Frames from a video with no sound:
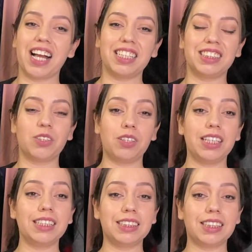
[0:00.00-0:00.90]
guys, so
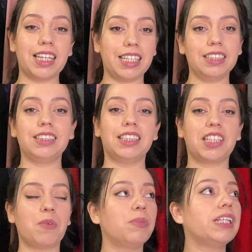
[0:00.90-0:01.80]
this is the
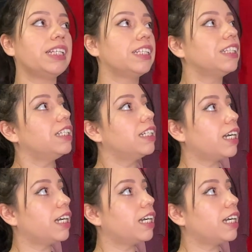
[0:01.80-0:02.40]
completed look.